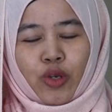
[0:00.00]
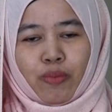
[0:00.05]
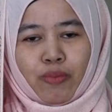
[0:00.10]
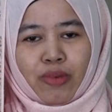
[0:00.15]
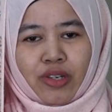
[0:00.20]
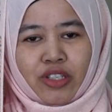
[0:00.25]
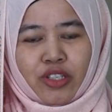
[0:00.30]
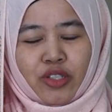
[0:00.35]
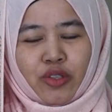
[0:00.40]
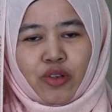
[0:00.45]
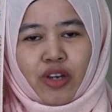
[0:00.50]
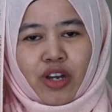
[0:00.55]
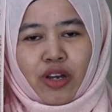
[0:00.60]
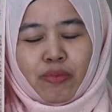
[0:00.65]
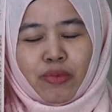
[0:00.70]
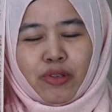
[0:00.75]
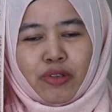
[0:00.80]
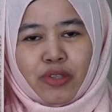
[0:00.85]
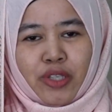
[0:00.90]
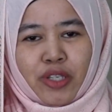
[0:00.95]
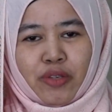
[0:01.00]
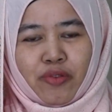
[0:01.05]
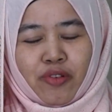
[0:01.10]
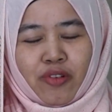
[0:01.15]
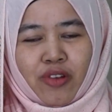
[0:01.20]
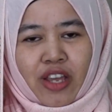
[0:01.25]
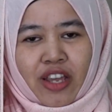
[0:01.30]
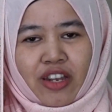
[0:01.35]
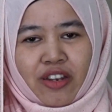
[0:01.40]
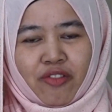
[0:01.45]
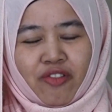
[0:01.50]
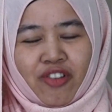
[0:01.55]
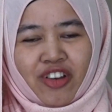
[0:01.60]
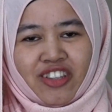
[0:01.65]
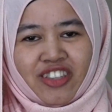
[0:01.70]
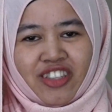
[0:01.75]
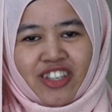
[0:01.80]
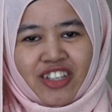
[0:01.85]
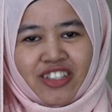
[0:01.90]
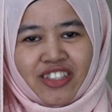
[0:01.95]
Women, you are beautiful and
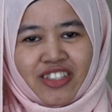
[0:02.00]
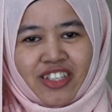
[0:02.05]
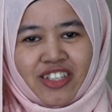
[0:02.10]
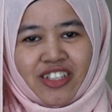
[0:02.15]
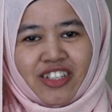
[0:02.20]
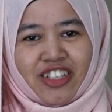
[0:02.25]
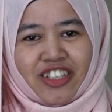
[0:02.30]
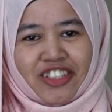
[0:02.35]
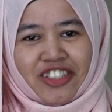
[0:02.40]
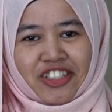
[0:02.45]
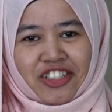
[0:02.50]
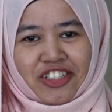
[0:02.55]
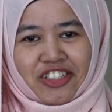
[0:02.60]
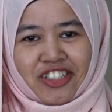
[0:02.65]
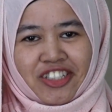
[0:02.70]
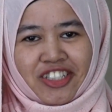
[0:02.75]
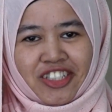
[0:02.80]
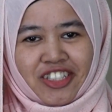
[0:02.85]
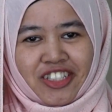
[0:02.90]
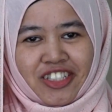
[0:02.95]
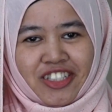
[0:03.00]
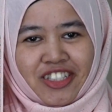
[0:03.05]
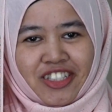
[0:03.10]
fantastic teachers.